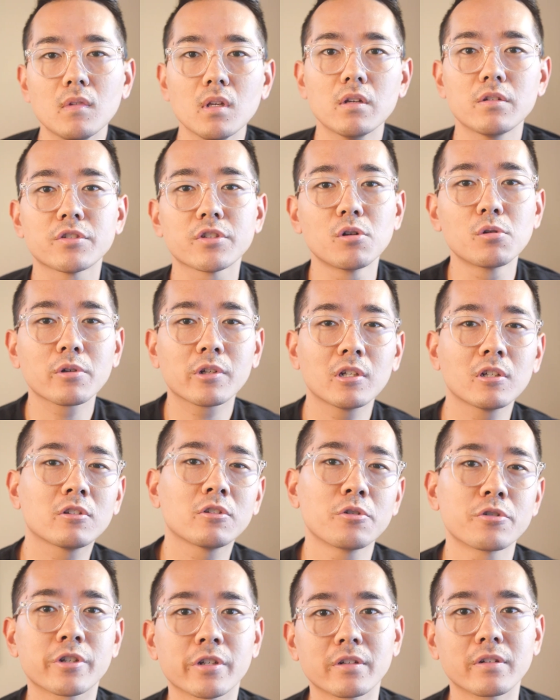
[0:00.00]
So in
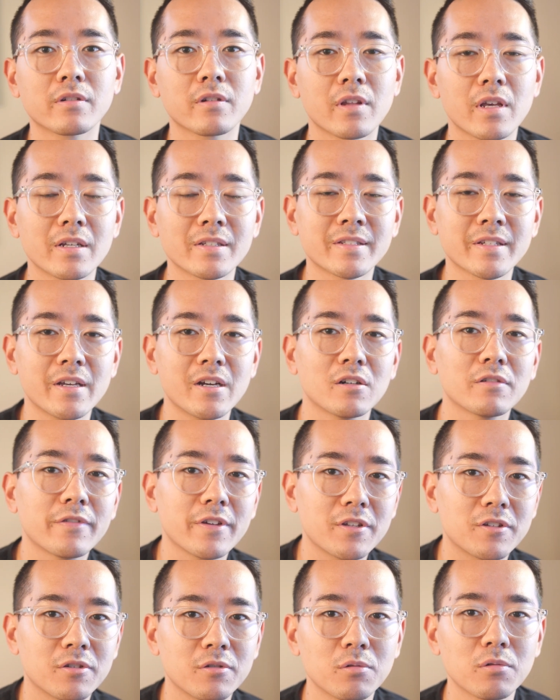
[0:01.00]
conclusion, is the
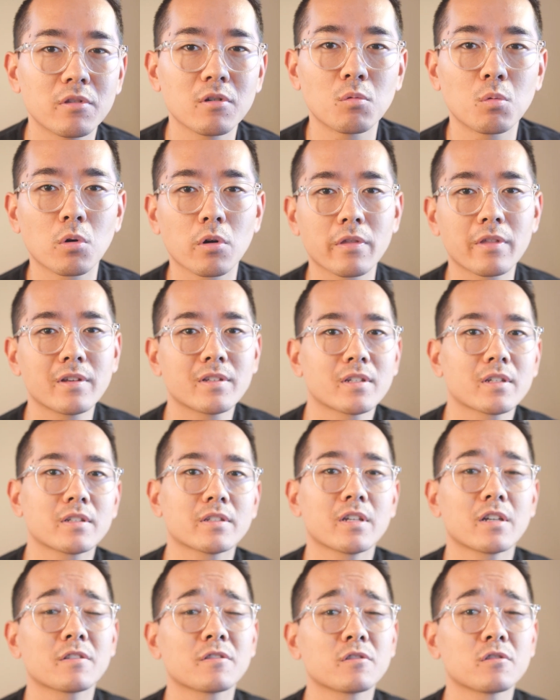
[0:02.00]
LV2 the worthy
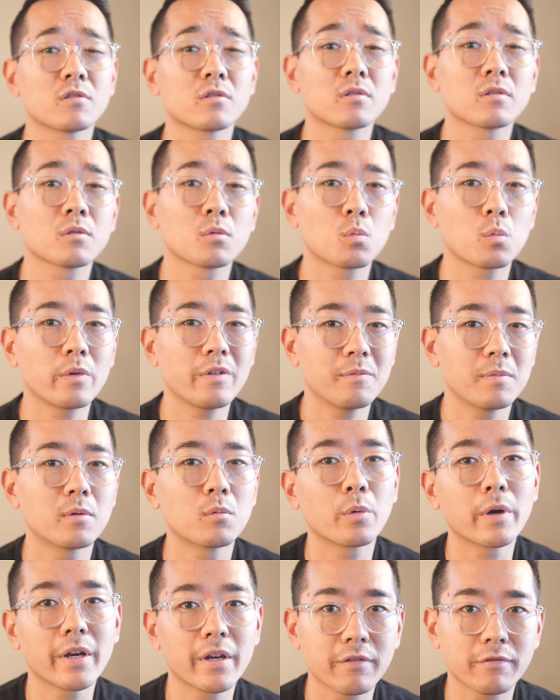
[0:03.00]
successor we've been
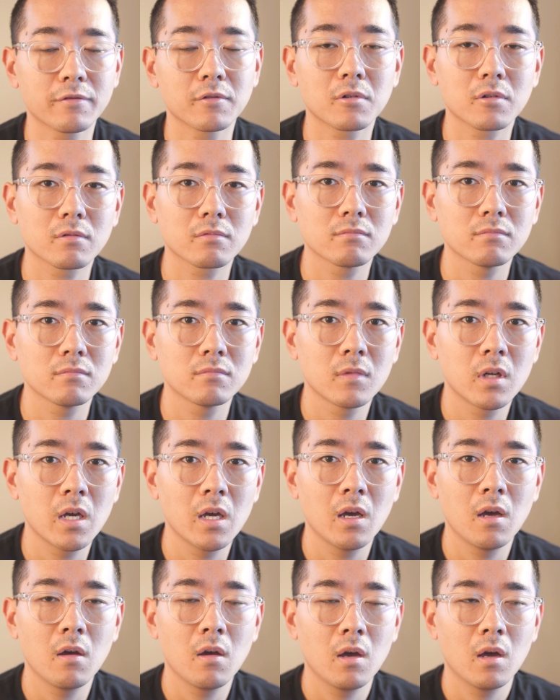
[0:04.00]
waiting for?
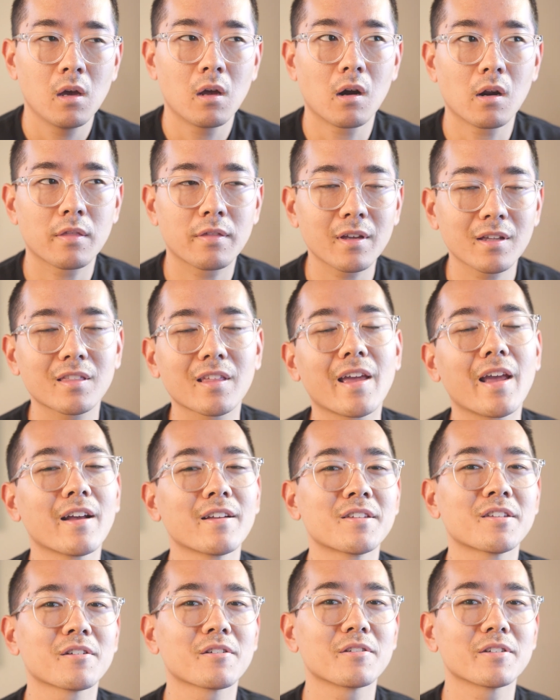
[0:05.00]
And I think the
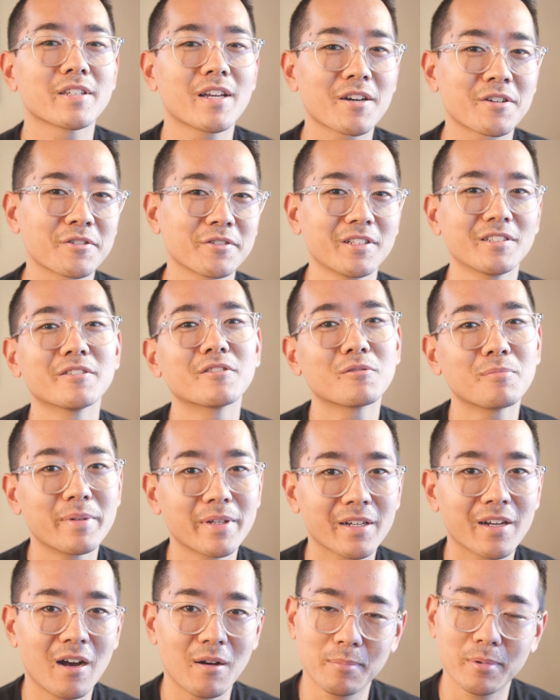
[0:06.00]
answer is actually a little
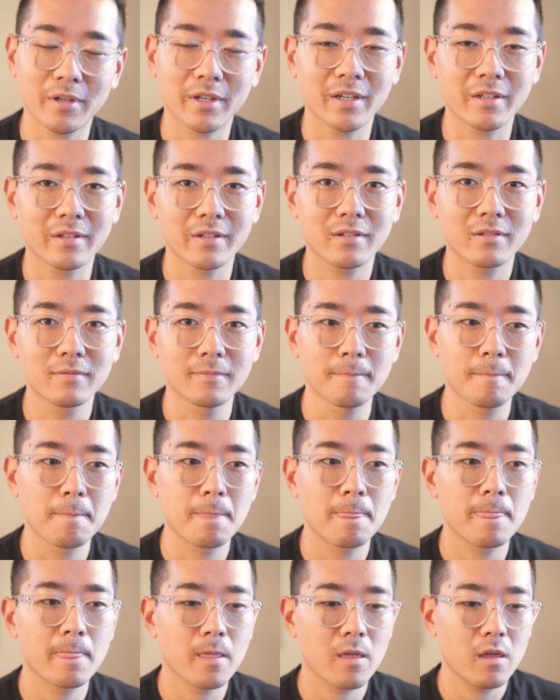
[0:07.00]
bit complicated.
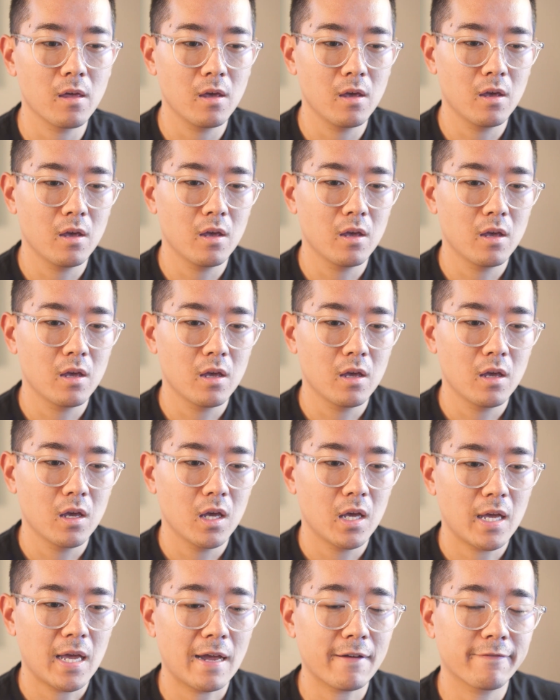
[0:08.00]

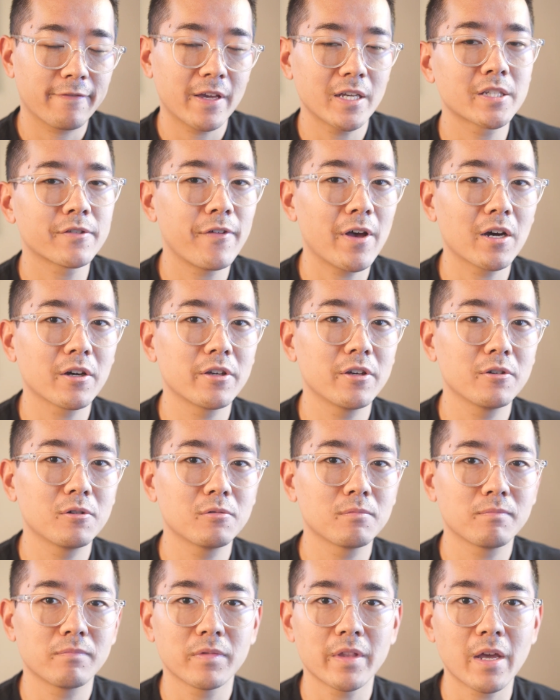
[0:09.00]
At face
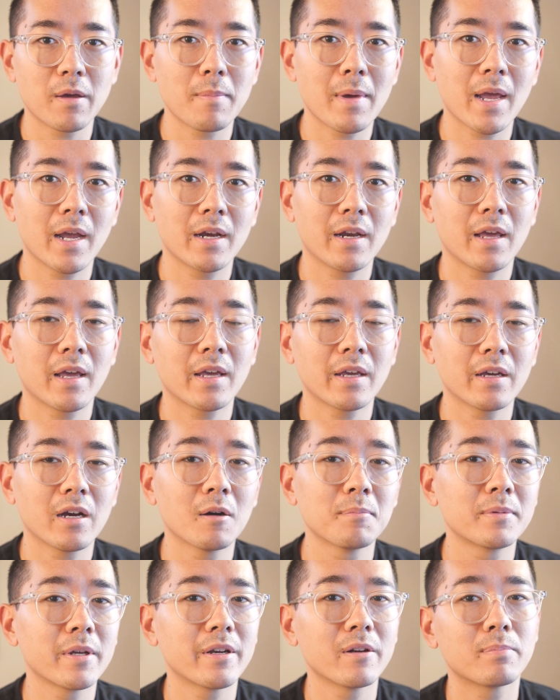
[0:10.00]
value, they made a
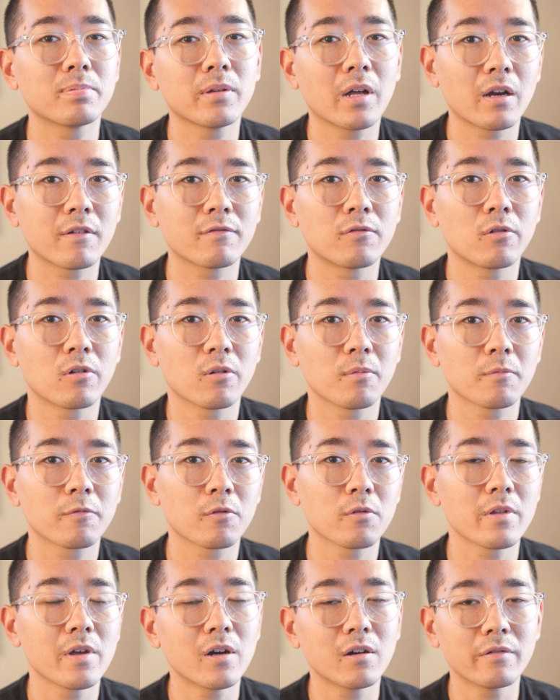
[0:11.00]
updated platform
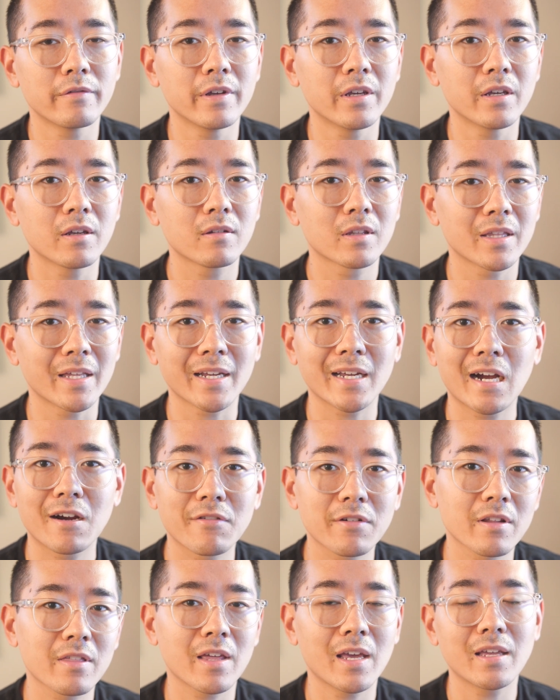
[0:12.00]
for the LV, they got
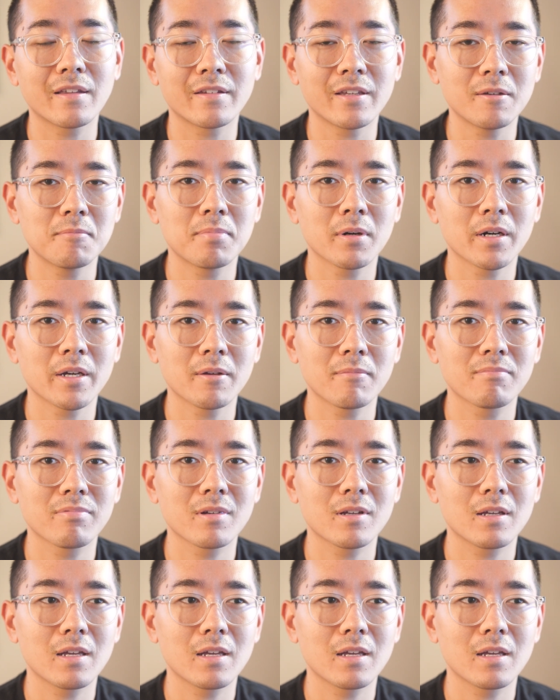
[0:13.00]
rid of the AT pipe,